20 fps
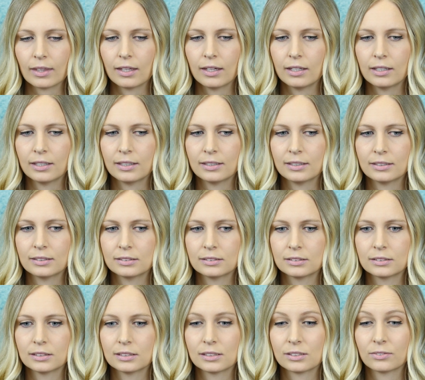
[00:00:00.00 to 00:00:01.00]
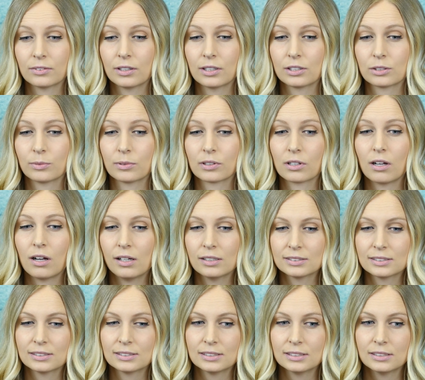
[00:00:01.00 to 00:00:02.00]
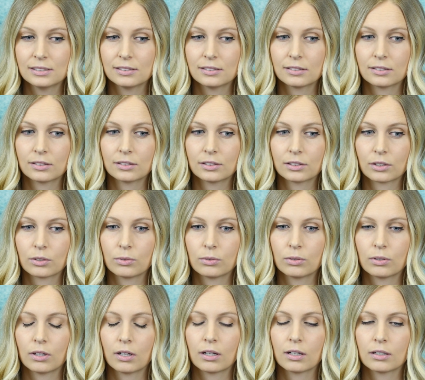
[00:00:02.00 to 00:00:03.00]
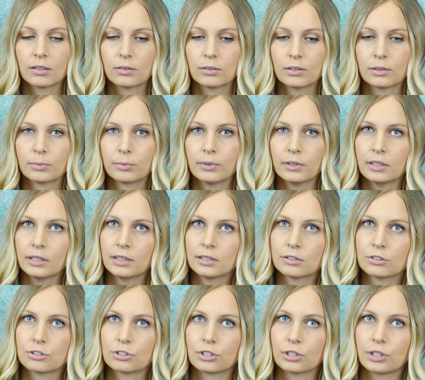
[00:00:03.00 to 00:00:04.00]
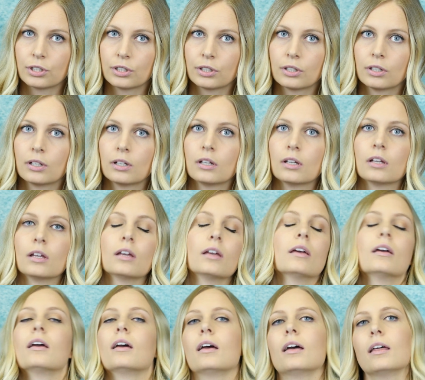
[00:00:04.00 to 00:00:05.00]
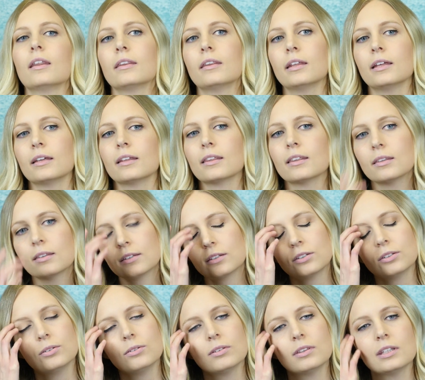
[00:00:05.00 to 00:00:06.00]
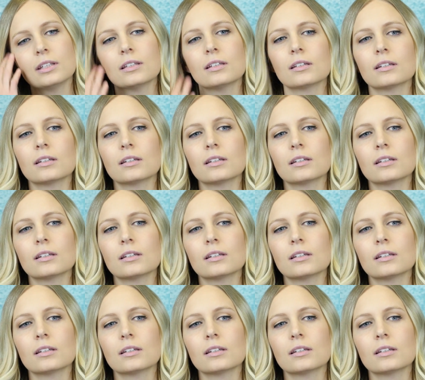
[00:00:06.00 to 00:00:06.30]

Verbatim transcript: and as far as what causes it, there they're pretty unsure. They do think